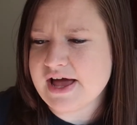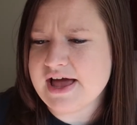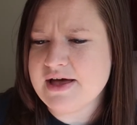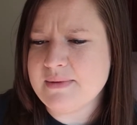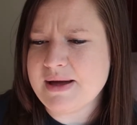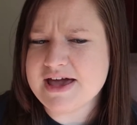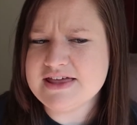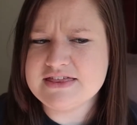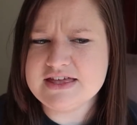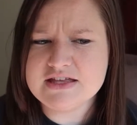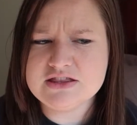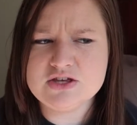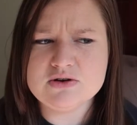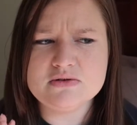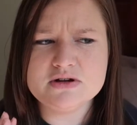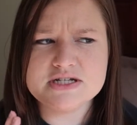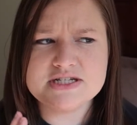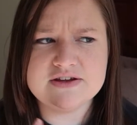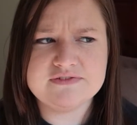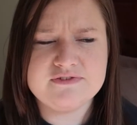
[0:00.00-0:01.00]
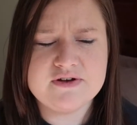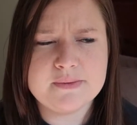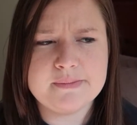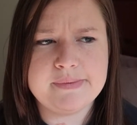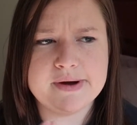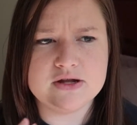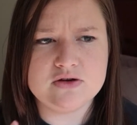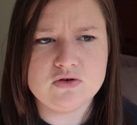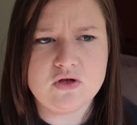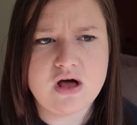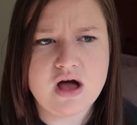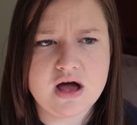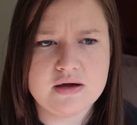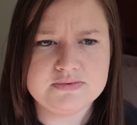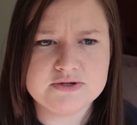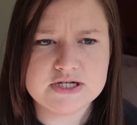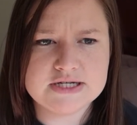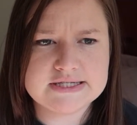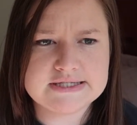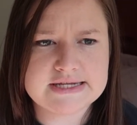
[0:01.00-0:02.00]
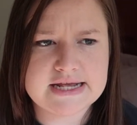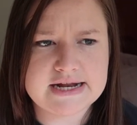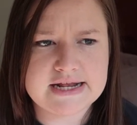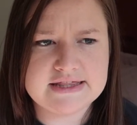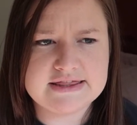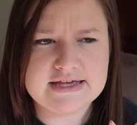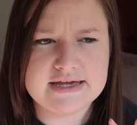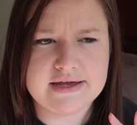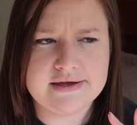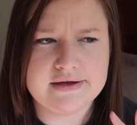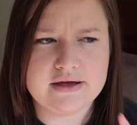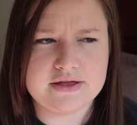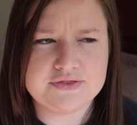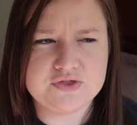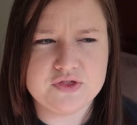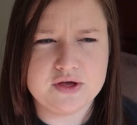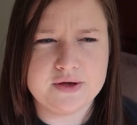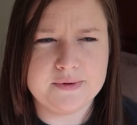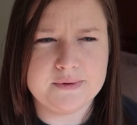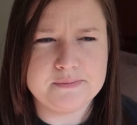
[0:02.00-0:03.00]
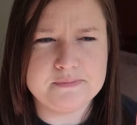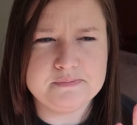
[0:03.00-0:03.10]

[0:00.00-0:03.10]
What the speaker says: I think there were different bundle options, and I think I got the